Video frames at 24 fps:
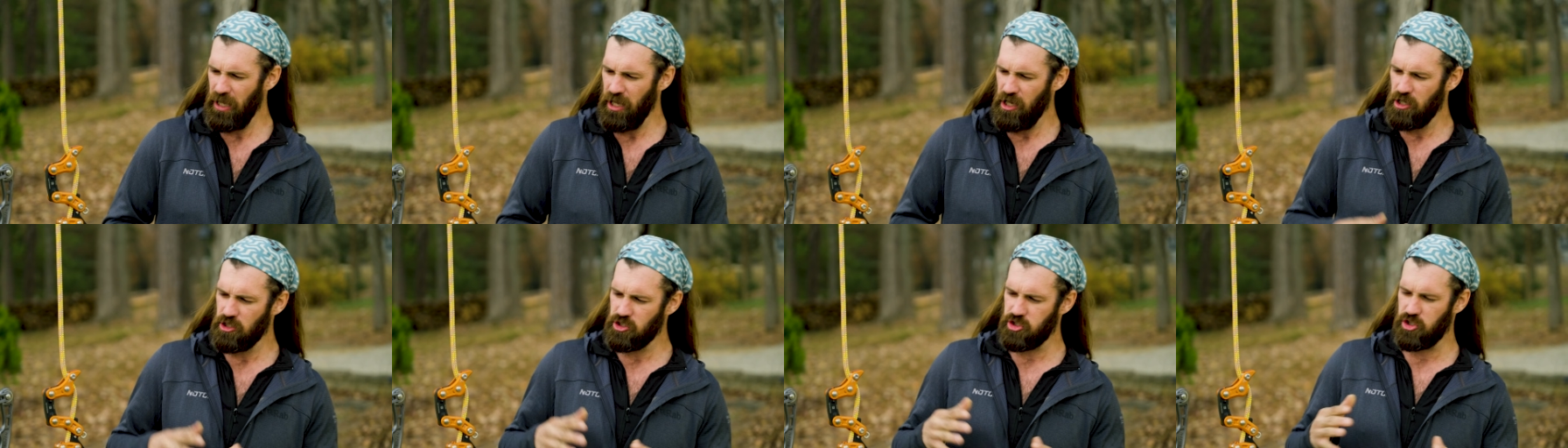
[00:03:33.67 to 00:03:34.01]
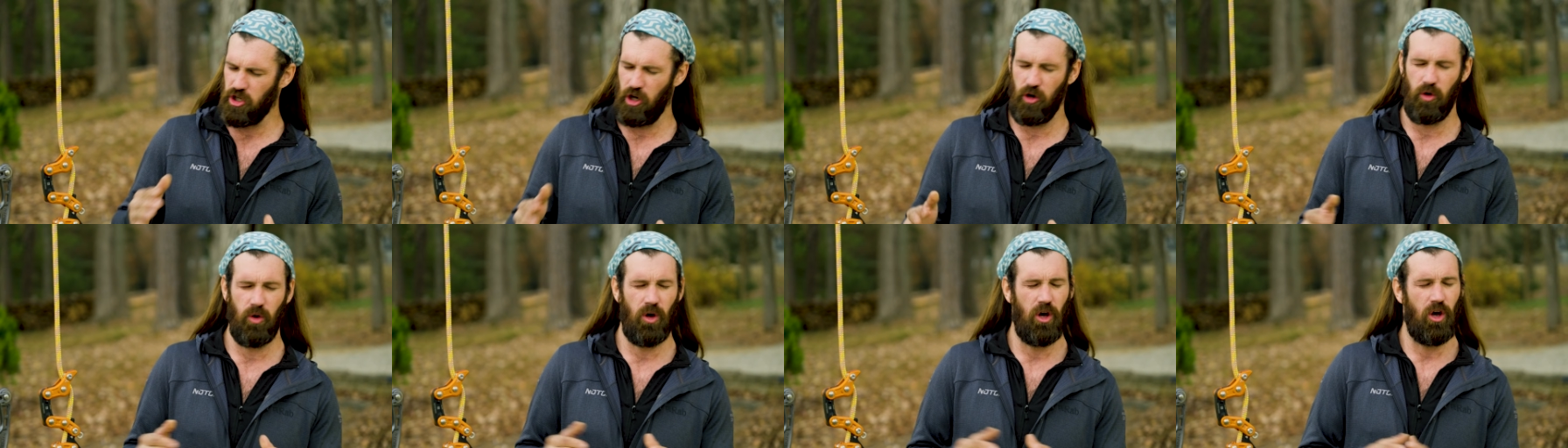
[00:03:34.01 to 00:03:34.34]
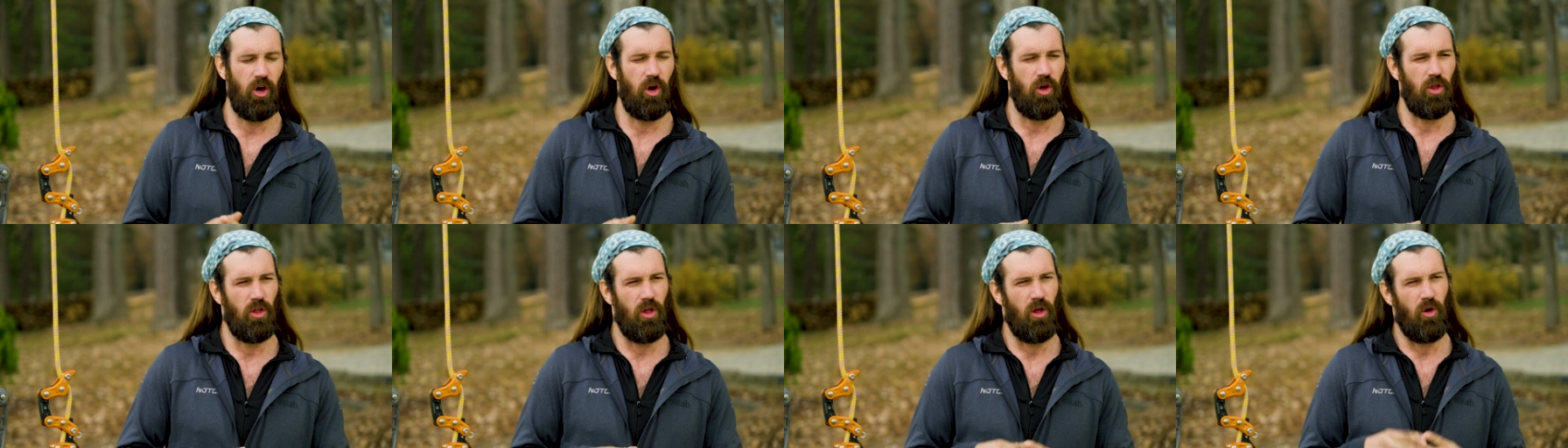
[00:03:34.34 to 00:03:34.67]
So
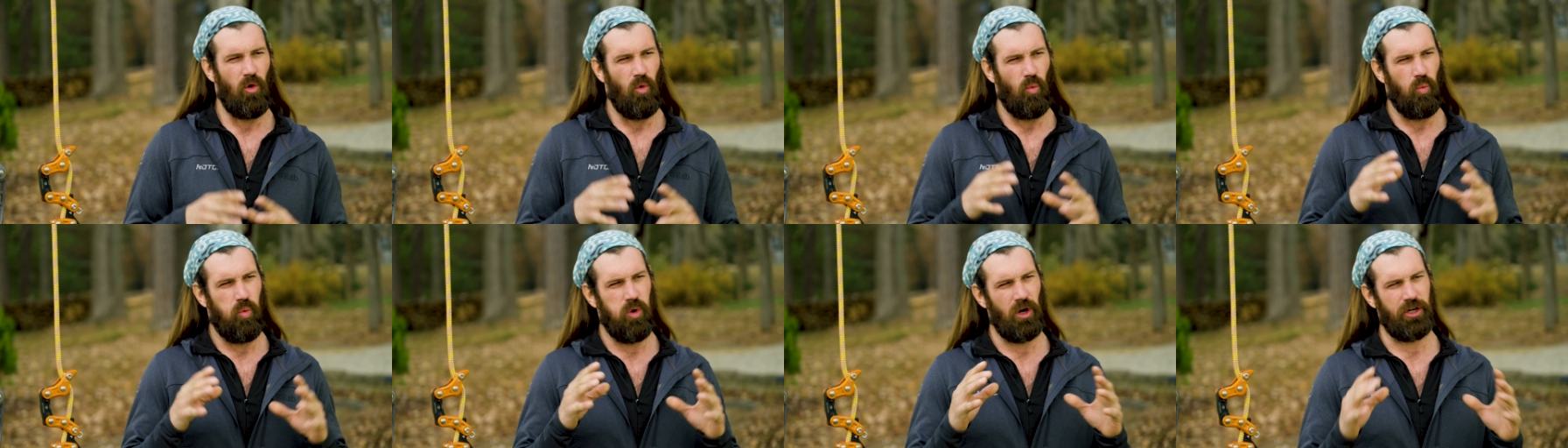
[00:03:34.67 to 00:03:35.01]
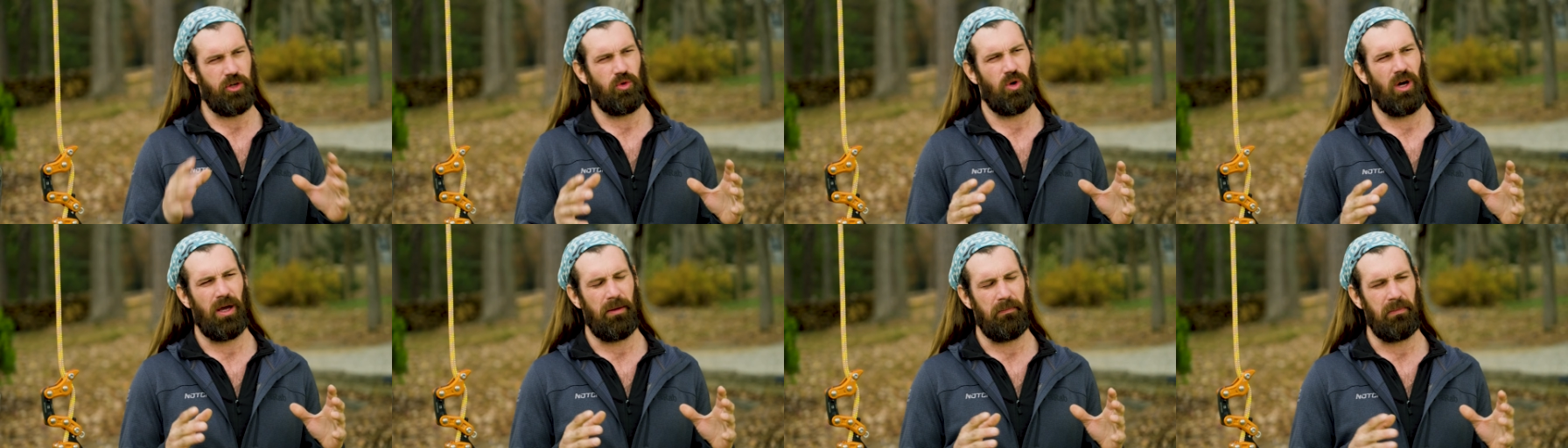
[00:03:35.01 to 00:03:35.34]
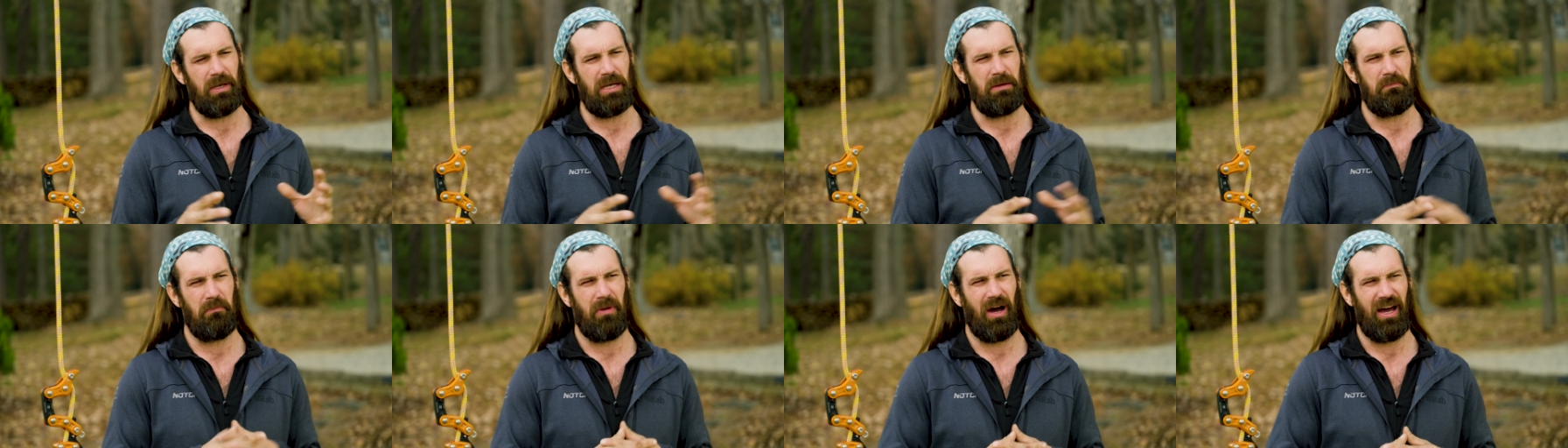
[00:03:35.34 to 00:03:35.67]
what do I
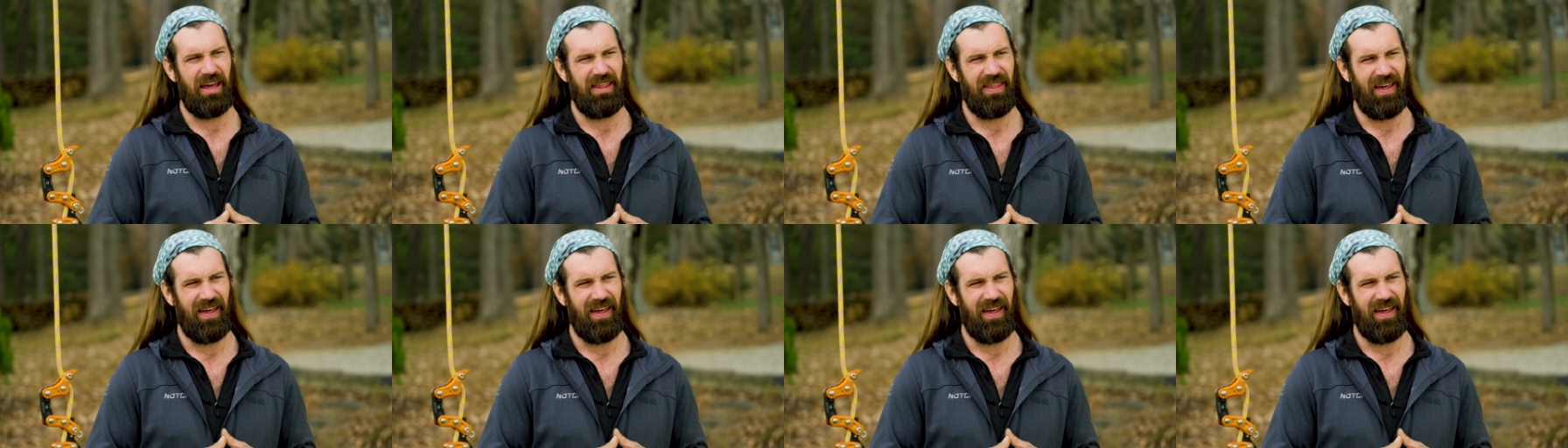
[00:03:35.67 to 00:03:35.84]
mean by